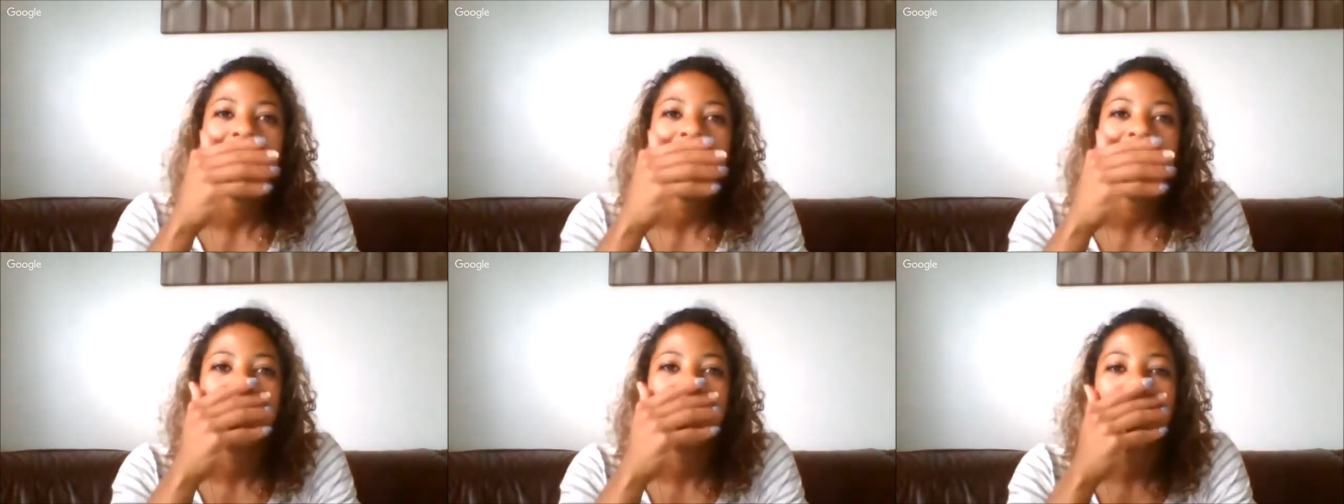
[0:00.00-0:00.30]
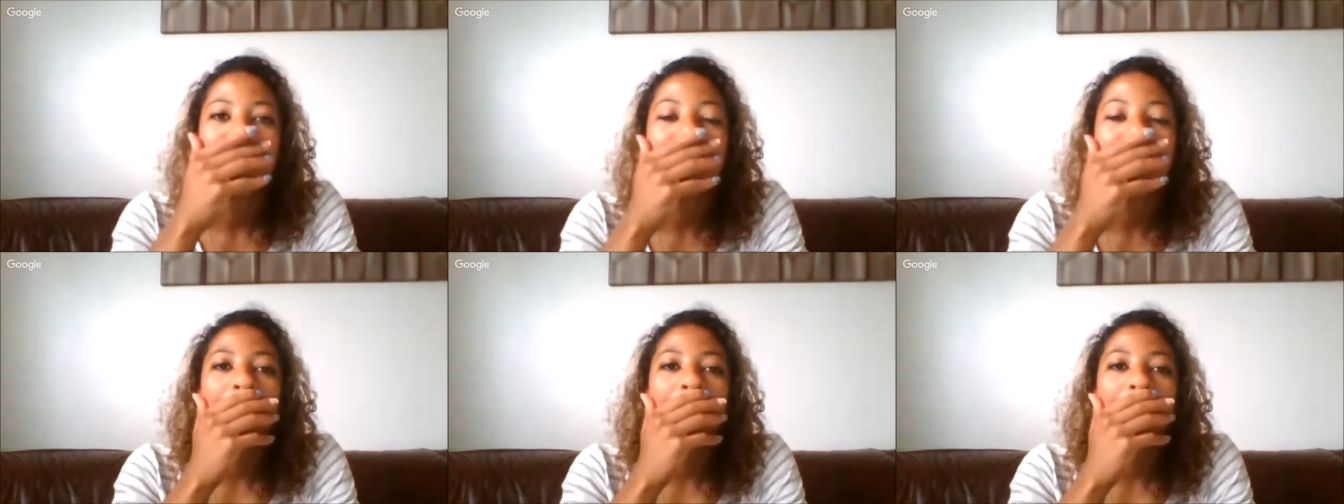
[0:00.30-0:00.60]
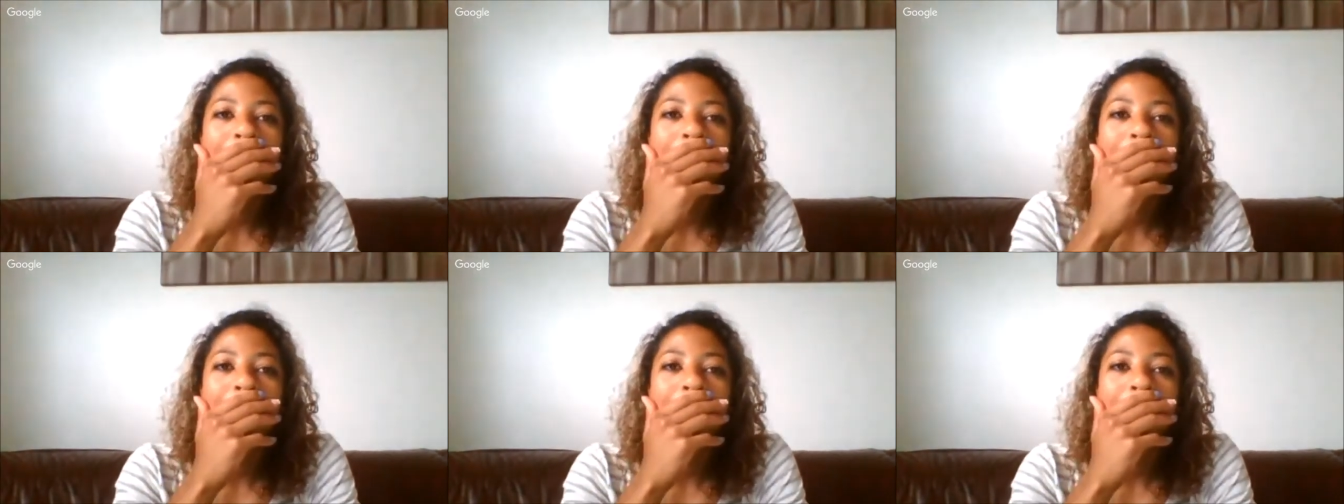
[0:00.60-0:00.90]

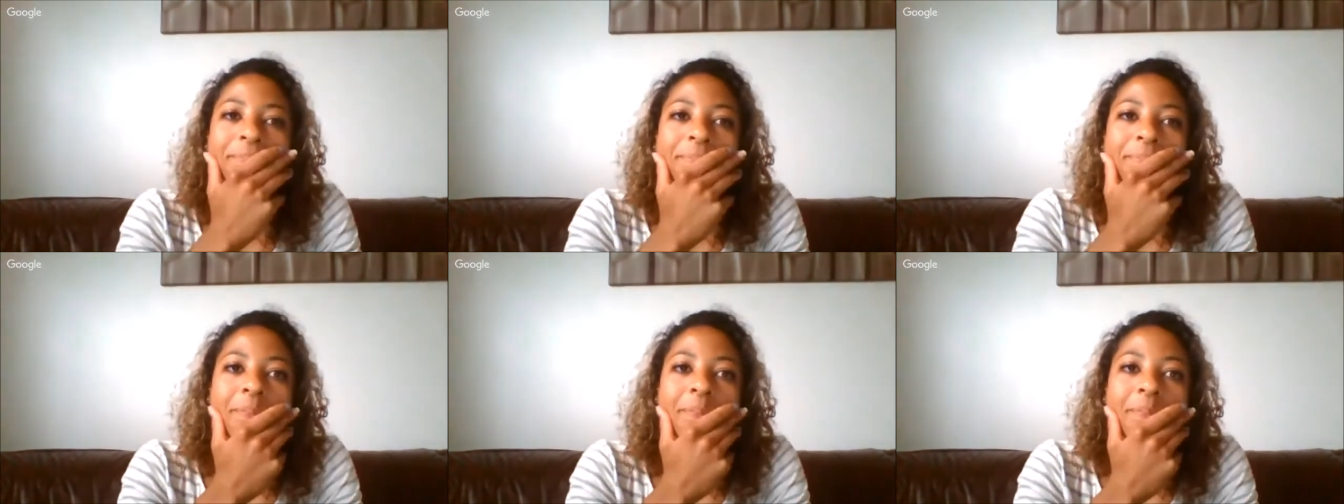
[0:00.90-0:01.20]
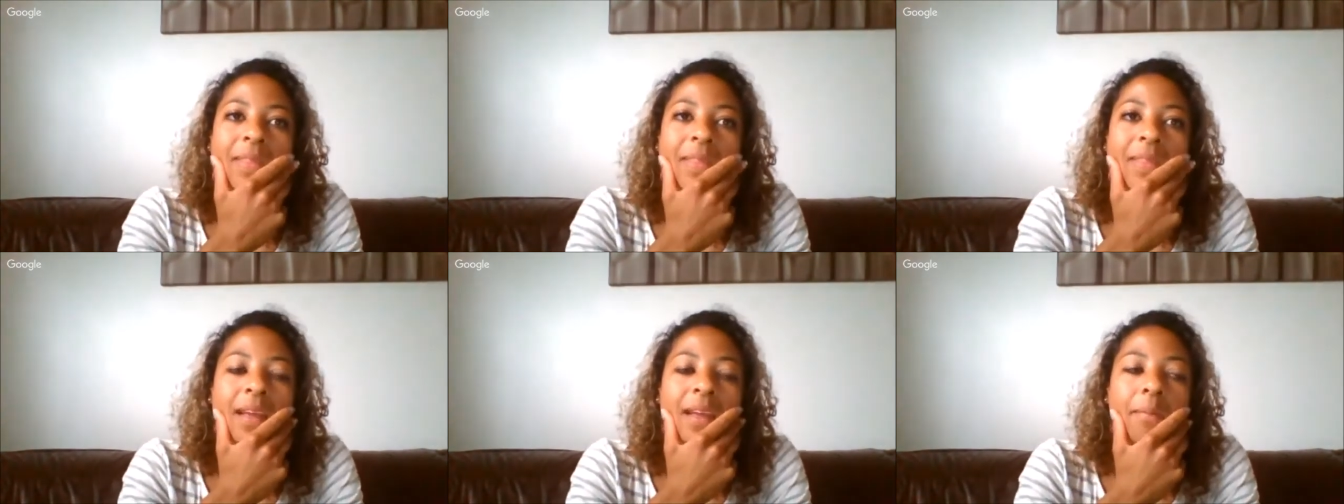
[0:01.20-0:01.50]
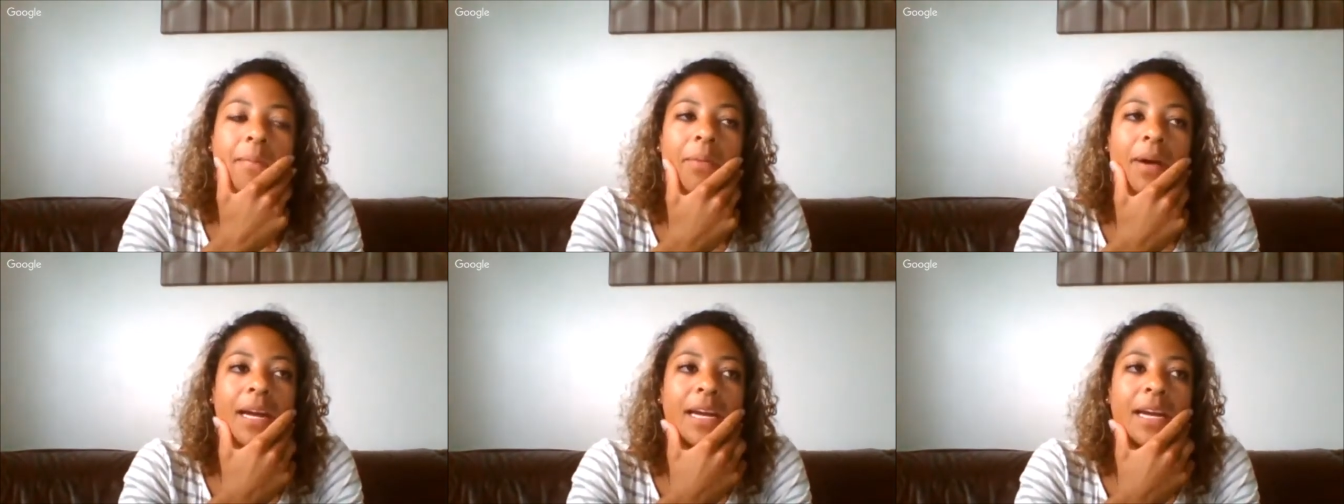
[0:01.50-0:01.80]
Um,
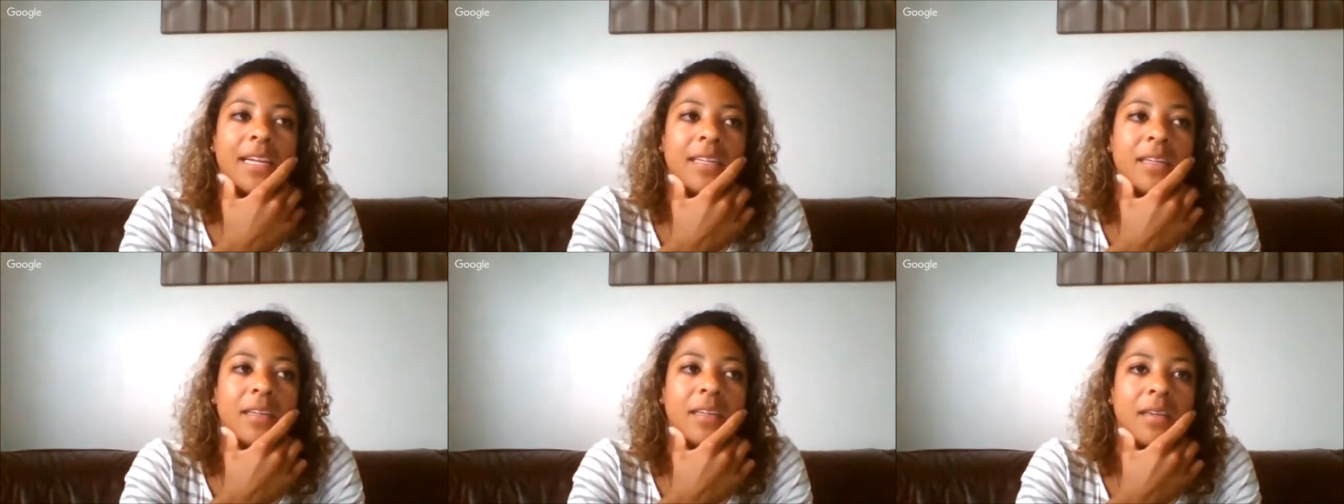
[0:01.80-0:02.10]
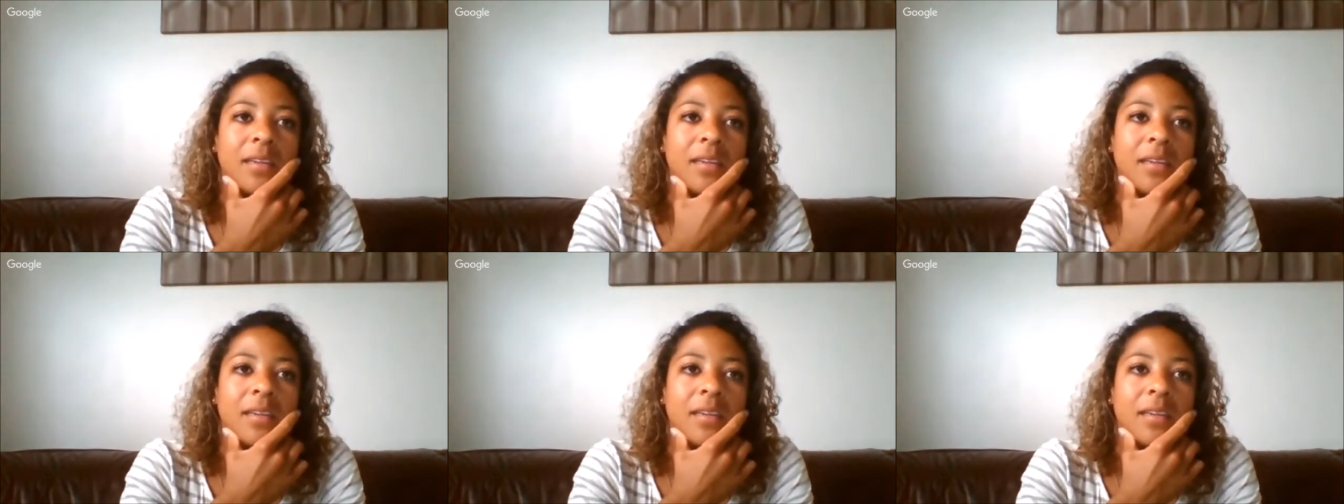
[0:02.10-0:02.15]
but